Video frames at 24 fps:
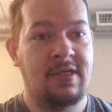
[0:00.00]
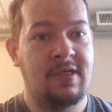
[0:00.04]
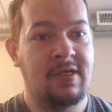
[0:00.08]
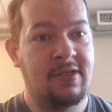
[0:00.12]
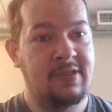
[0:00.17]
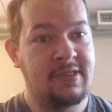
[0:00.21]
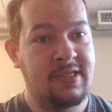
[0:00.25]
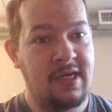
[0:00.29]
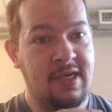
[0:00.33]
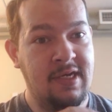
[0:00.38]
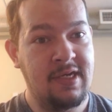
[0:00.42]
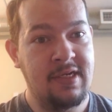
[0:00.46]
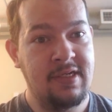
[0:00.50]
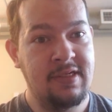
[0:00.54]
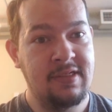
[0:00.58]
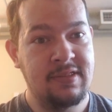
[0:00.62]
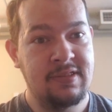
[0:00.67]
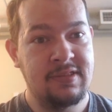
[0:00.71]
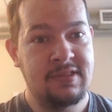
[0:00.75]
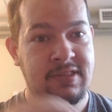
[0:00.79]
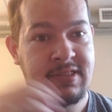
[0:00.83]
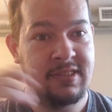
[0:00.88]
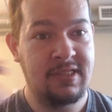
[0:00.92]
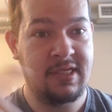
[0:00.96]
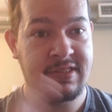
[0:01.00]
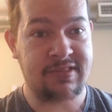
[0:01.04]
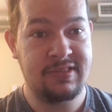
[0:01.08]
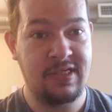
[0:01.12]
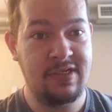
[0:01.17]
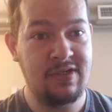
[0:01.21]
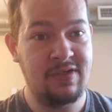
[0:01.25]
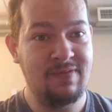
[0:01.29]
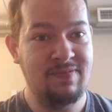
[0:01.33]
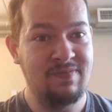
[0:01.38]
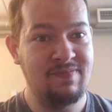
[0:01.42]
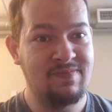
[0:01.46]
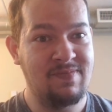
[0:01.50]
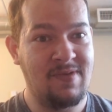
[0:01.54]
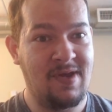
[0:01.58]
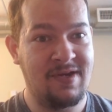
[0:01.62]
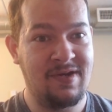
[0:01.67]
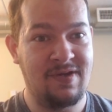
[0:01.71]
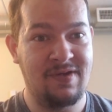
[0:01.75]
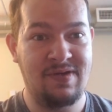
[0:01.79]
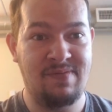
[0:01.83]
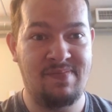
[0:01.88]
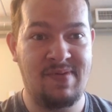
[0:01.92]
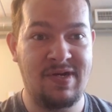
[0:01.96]
Okay, see you guys later. I
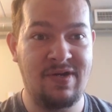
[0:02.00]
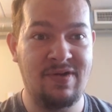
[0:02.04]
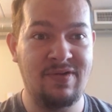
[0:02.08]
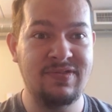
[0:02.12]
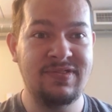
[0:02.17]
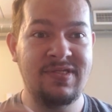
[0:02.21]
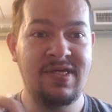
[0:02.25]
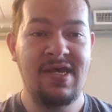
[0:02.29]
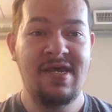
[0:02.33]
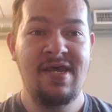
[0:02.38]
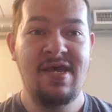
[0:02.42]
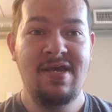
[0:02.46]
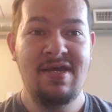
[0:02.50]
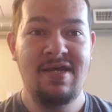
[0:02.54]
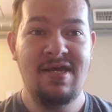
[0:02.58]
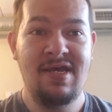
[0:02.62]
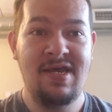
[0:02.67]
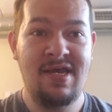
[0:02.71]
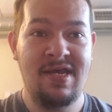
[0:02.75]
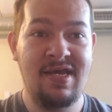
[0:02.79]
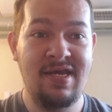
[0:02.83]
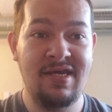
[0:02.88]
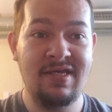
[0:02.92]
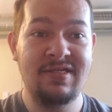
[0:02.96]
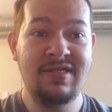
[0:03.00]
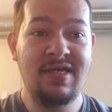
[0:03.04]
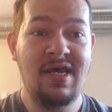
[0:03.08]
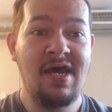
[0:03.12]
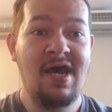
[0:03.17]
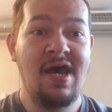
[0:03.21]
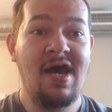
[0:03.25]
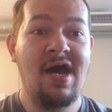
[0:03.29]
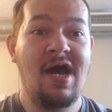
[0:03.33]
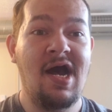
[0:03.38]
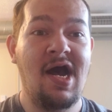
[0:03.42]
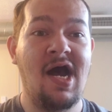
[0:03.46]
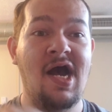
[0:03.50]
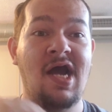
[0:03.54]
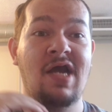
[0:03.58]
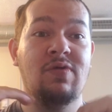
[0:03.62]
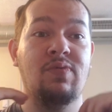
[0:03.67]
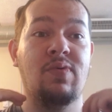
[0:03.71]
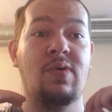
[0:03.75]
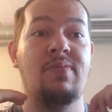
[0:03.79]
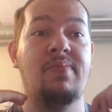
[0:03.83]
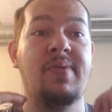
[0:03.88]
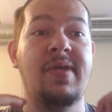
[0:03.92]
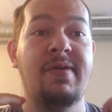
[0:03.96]
know you keep heroes. And I
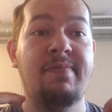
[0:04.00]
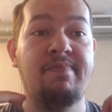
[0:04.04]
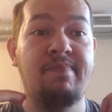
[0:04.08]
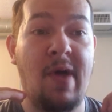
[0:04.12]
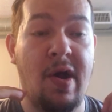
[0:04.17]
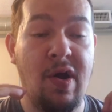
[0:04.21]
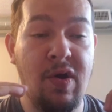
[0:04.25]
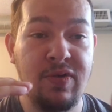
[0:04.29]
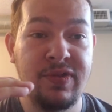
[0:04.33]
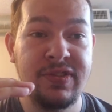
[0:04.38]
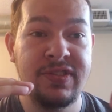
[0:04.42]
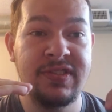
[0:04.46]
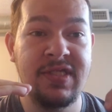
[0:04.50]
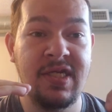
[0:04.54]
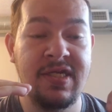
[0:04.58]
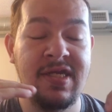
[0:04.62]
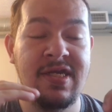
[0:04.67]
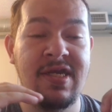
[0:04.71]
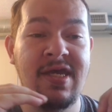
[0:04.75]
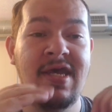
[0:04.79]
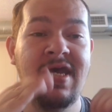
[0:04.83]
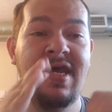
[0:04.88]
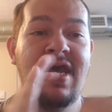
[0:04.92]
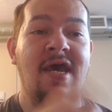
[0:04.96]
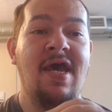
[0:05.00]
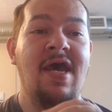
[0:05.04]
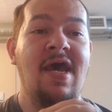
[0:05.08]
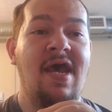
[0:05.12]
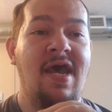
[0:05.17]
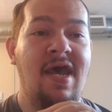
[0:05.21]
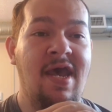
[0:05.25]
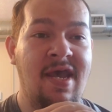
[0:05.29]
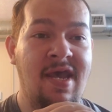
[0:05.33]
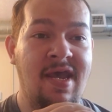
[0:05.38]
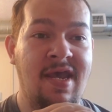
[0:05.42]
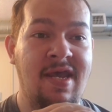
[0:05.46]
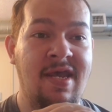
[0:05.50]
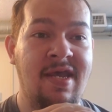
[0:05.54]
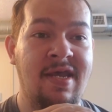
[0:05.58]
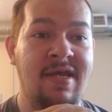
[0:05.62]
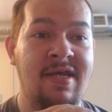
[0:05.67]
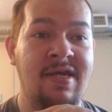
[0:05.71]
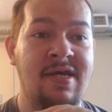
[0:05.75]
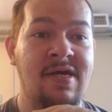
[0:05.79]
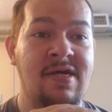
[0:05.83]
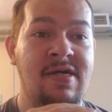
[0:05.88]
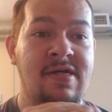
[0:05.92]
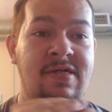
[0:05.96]
will be posting
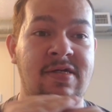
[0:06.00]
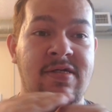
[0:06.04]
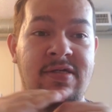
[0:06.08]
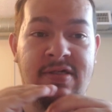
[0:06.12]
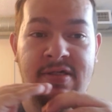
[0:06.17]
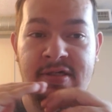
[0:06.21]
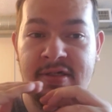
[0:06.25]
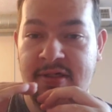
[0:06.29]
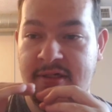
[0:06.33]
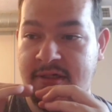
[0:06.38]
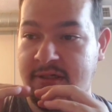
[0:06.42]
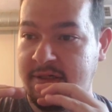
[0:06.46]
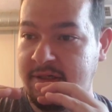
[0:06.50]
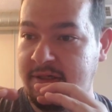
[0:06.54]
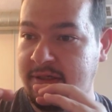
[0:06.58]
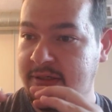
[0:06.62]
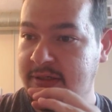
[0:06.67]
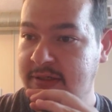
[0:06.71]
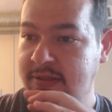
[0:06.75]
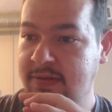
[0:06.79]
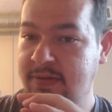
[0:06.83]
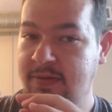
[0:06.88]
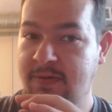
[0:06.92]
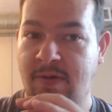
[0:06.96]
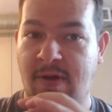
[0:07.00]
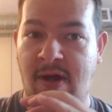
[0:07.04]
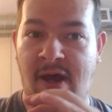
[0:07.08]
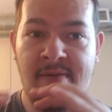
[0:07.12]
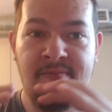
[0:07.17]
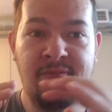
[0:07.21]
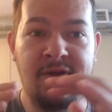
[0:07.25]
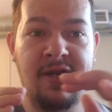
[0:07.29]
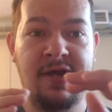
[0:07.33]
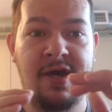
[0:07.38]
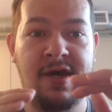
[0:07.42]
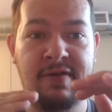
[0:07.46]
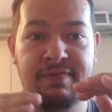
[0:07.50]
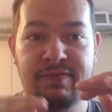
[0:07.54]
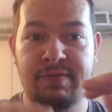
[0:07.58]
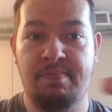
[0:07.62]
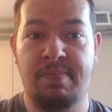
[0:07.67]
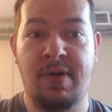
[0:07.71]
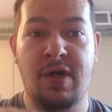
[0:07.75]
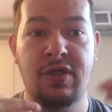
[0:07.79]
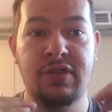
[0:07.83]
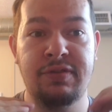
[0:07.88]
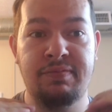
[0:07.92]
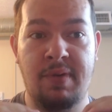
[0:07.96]
I'm gonna have to
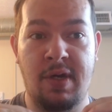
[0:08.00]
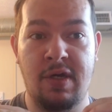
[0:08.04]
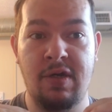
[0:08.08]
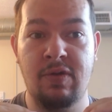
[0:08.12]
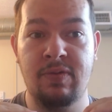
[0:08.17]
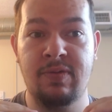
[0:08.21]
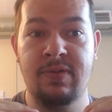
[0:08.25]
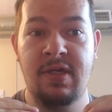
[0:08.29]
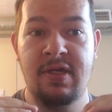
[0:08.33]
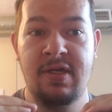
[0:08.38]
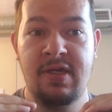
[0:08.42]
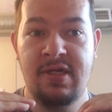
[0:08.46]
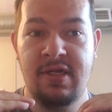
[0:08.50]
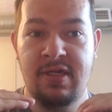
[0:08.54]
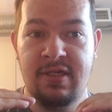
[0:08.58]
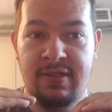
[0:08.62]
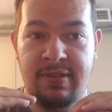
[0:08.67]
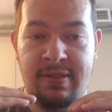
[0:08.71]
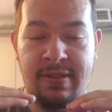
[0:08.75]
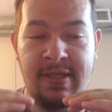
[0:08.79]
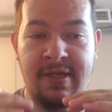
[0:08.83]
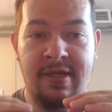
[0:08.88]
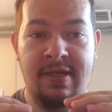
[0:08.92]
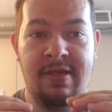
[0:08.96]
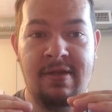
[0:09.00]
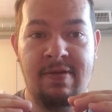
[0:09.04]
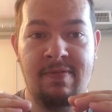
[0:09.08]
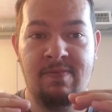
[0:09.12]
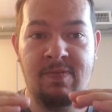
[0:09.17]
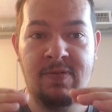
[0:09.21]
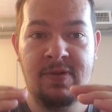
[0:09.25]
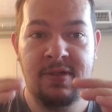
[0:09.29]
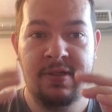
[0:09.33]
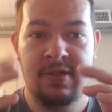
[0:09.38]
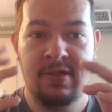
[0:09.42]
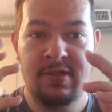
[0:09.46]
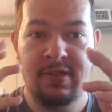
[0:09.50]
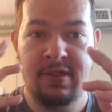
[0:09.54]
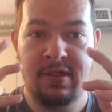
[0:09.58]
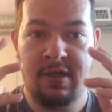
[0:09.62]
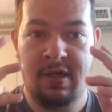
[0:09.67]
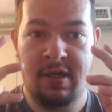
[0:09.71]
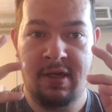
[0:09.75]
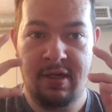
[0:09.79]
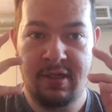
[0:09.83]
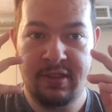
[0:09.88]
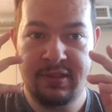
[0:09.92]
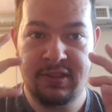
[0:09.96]
postpone the
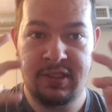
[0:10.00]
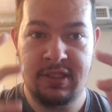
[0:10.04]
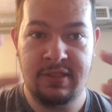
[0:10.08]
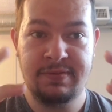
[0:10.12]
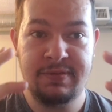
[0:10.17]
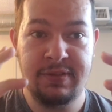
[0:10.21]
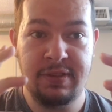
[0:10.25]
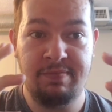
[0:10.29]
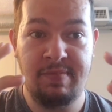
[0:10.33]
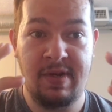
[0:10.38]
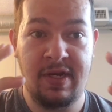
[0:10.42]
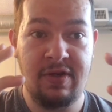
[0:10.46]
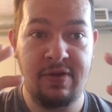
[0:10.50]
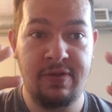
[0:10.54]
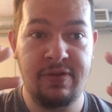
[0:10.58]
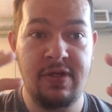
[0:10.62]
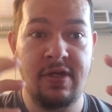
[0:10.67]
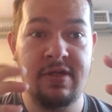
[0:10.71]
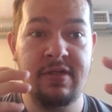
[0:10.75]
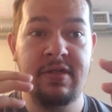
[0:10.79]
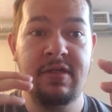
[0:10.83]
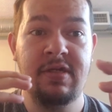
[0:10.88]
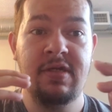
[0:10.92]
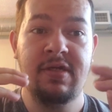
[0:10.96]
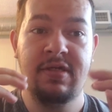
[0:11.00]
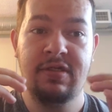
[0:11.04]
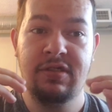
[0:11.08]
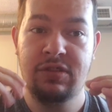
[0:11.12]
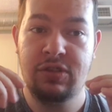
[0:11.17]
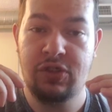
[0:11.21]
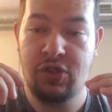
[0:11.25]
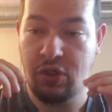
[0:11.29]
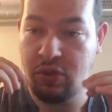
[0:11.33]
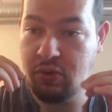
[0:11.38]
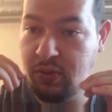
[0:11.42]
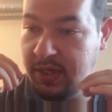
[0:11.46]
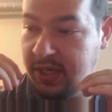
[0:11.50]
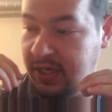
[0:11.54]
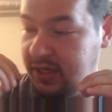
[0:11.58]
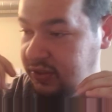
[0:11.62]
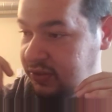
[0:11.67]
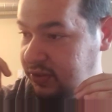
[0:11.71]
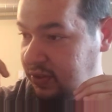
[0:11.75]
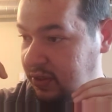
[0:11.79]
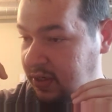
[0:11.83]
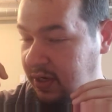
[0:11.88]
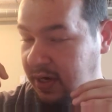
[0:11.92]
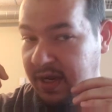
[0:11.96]
G Fuel Marathon to
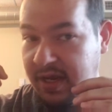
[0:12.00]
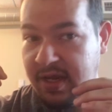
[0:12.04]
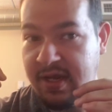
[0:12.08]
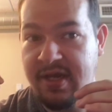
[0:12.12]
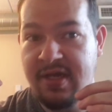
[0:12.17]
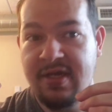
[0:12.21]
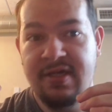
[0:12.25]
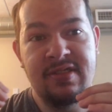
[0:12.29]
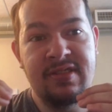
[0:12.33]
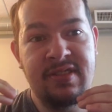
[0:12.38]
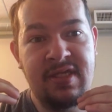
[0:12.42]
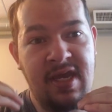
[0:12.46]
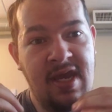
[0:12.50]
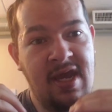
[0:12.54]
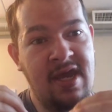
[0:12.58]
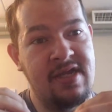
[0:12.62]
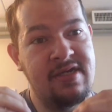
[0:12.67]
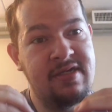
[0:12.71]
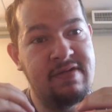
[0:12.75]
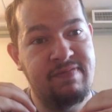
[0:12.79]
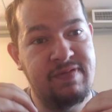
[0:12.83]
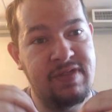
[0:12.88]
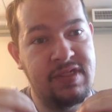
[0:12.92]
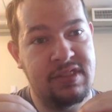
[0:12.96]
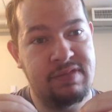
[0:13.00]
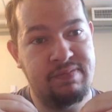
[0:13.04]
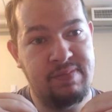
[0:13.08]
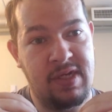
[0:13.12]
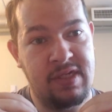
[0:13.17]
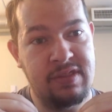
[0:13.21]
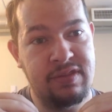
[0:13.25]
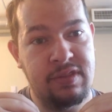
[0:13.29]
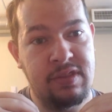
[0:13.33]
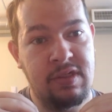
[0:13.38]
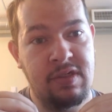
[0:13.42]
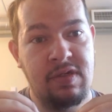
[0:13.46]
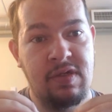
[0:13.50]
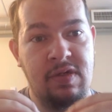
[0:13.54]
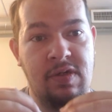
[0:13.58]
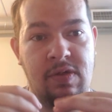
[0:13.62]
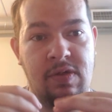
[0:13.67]
either the end of this month